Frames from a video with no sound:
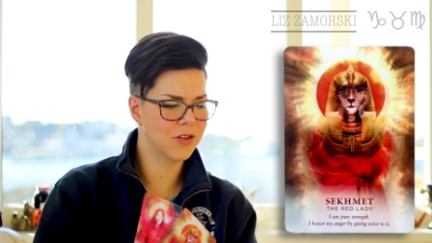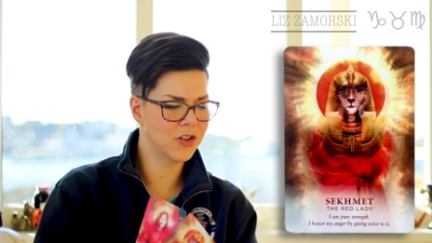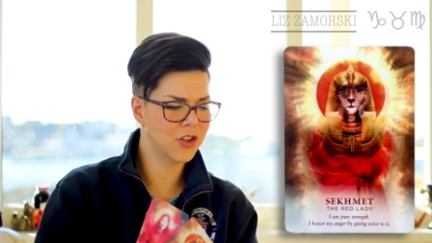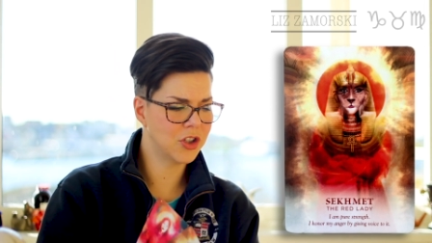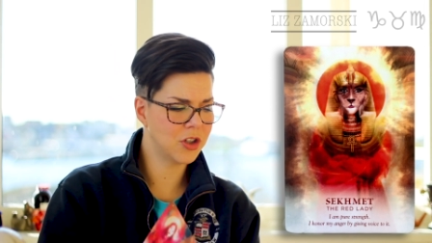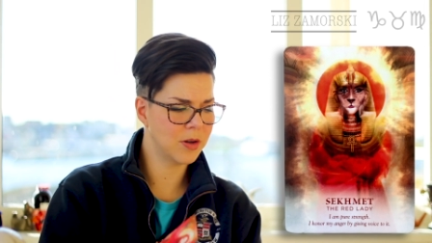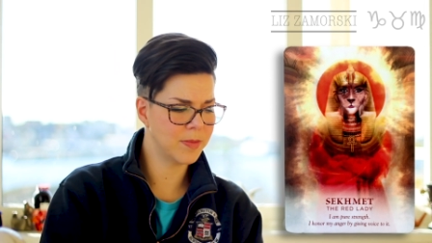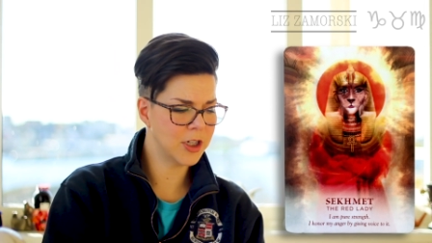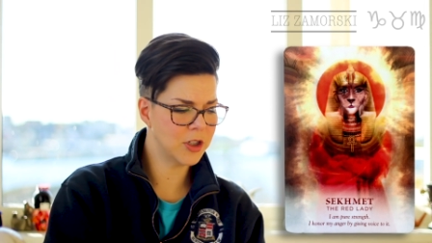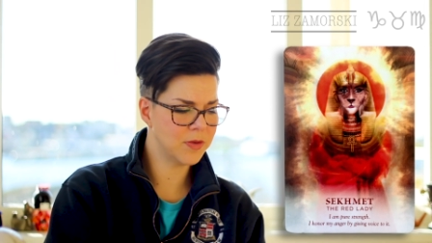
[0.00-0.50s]

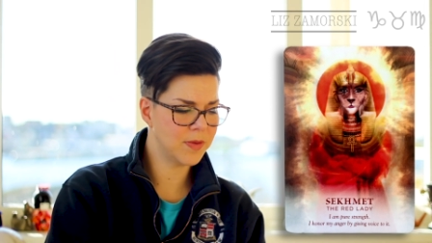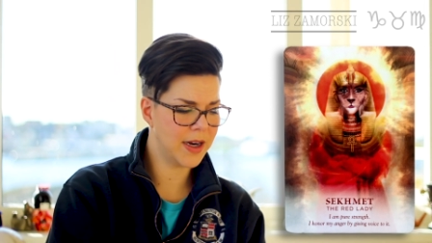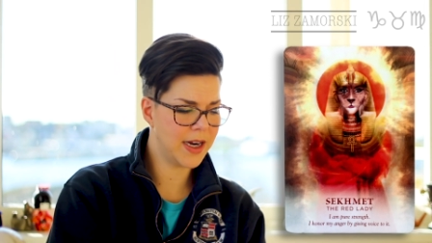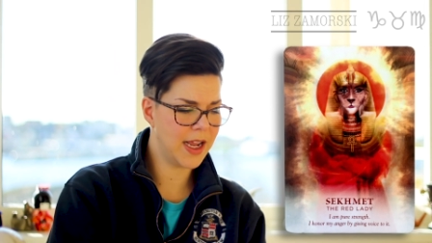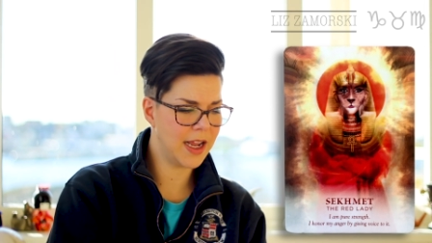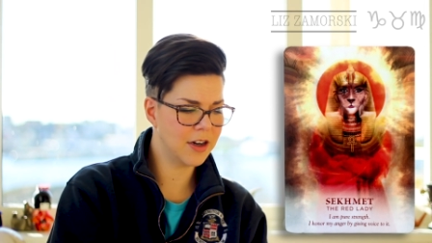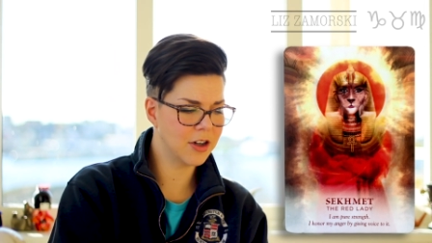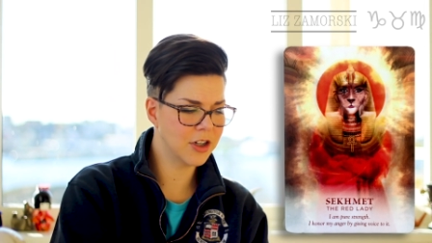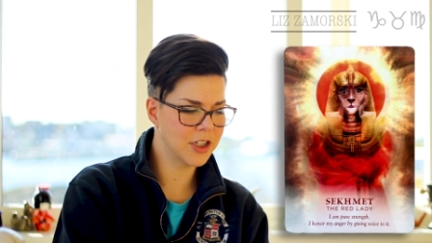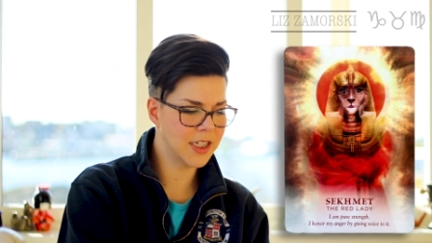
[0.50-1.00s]
There's so much red
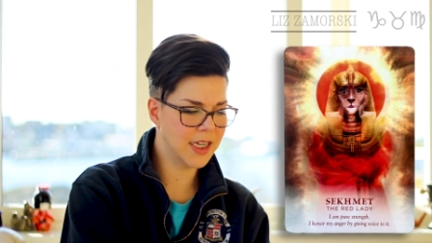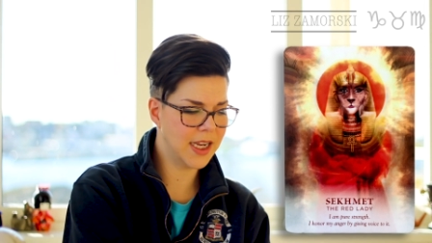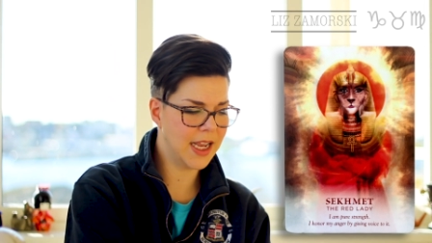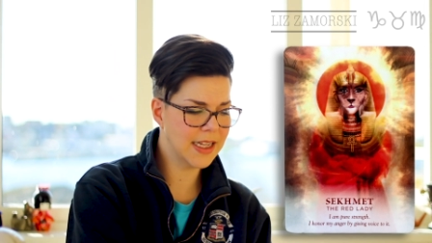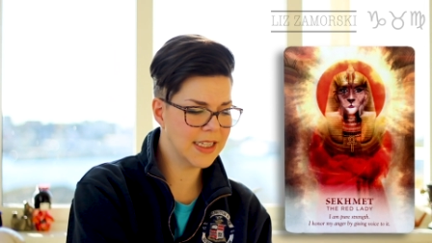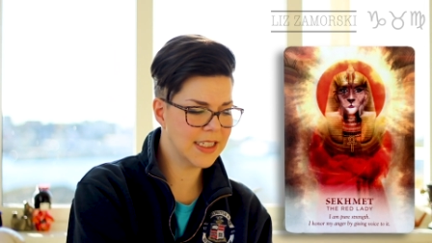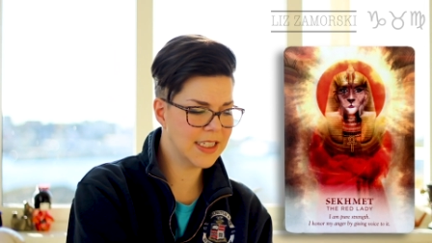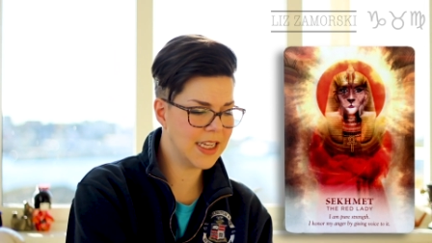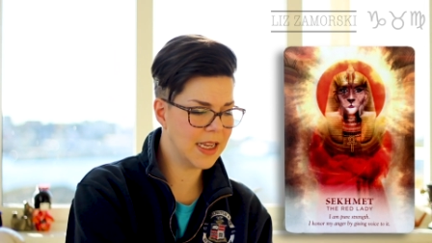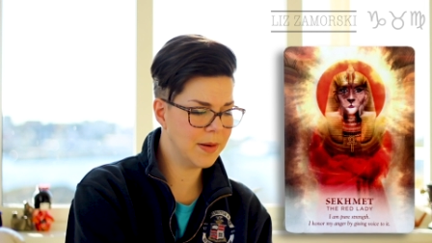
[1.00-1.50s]
energy.
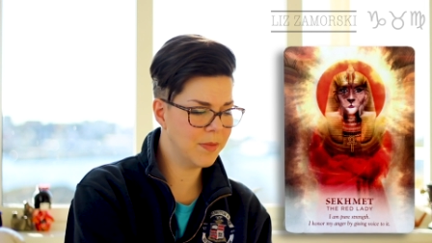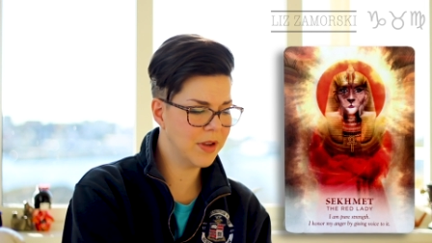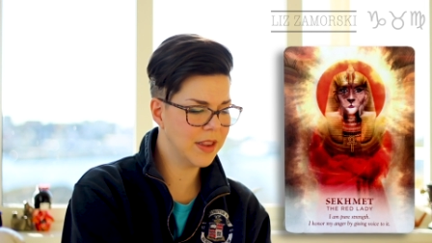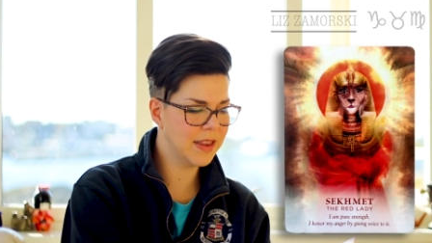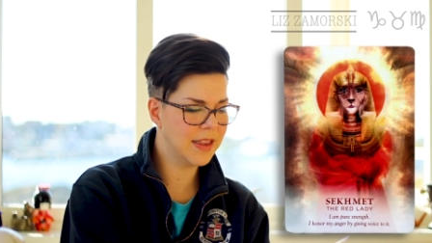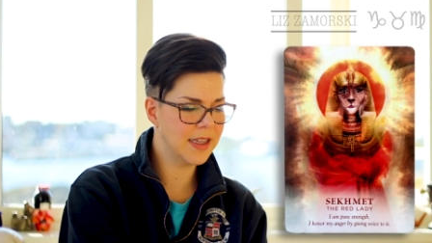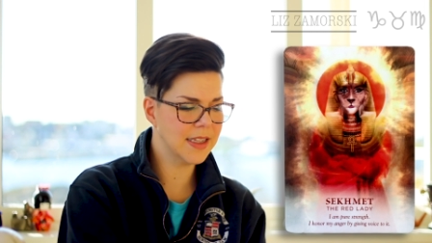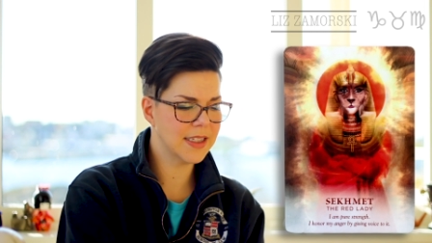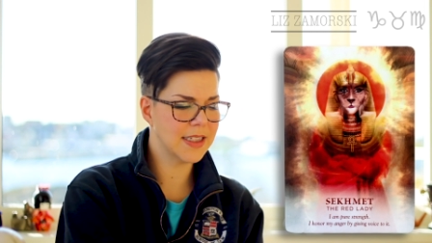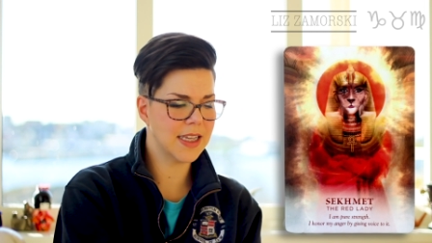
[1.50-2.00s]
And same
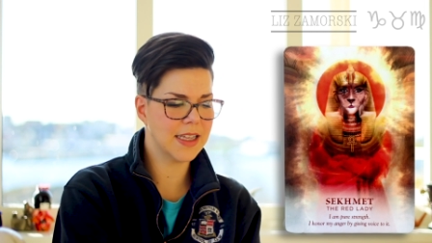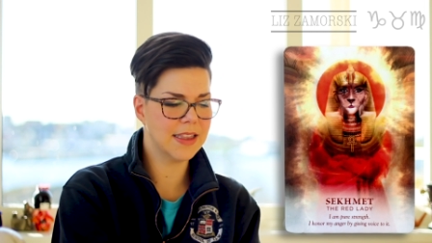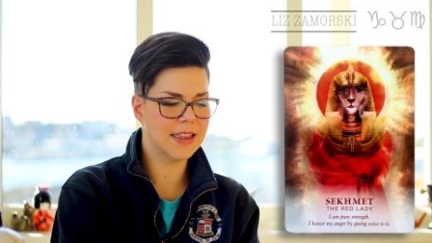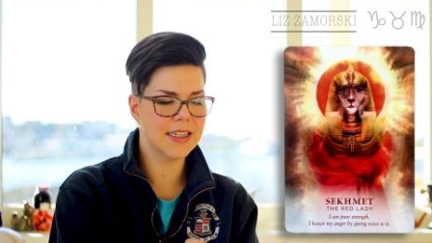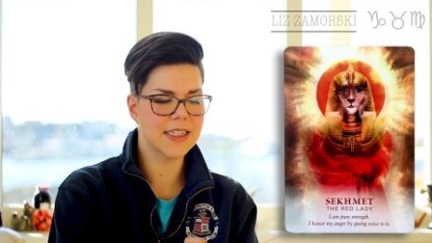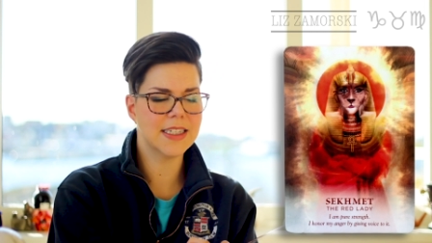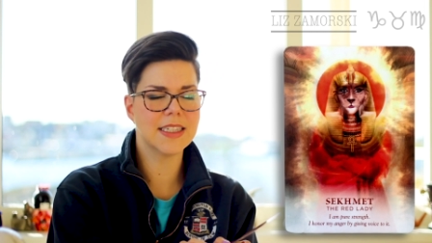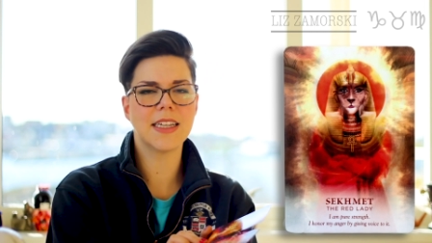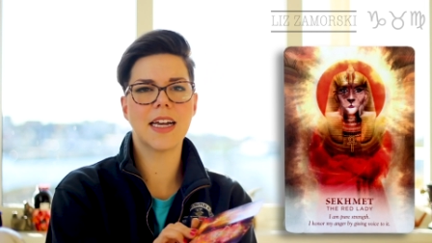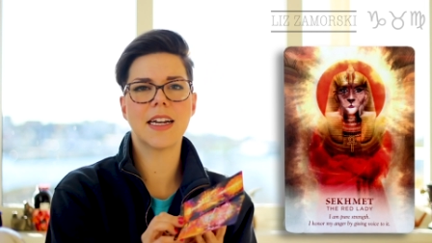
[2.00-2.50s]
with this, like
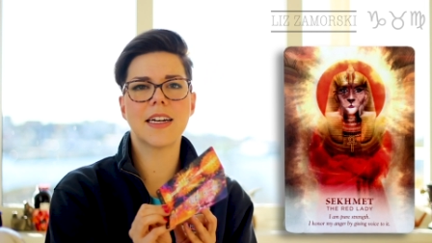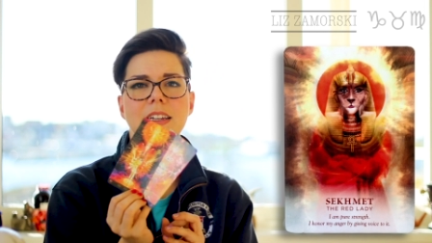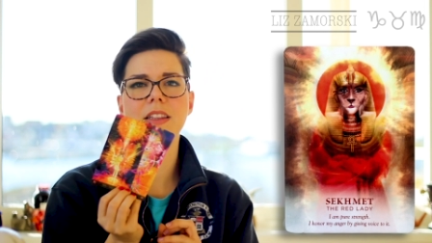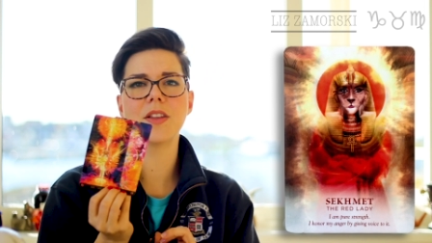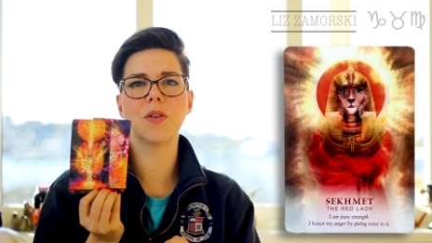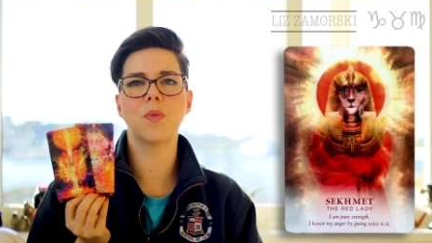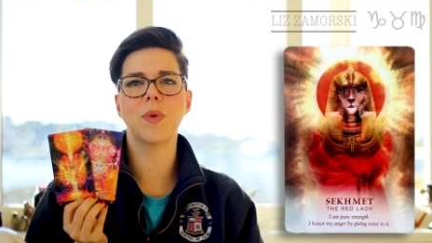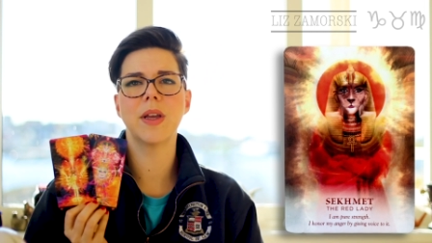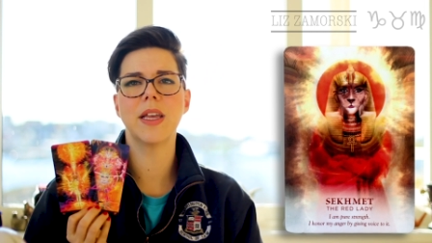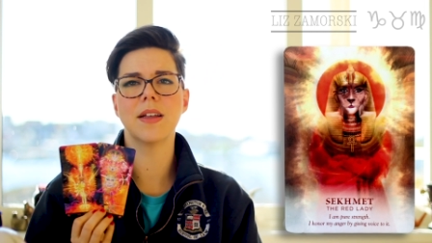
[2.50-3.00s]
the sun
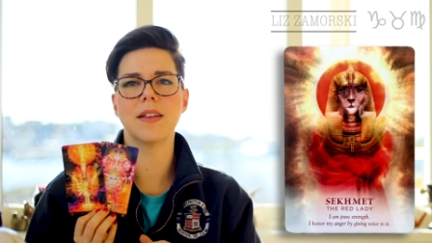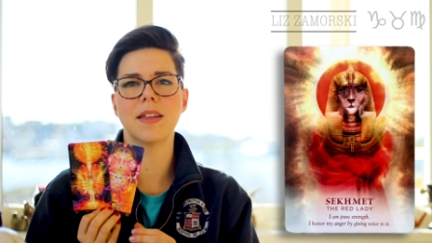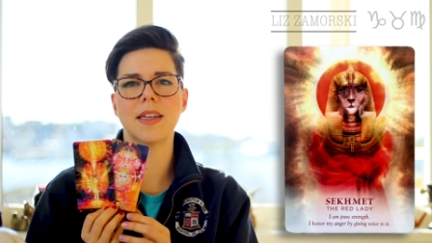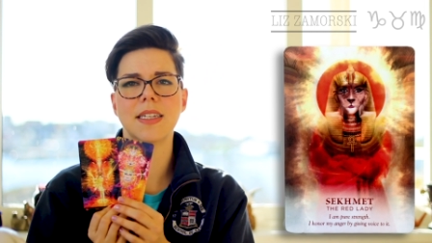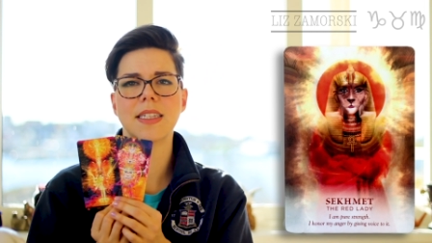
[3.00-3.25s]
and the wheel.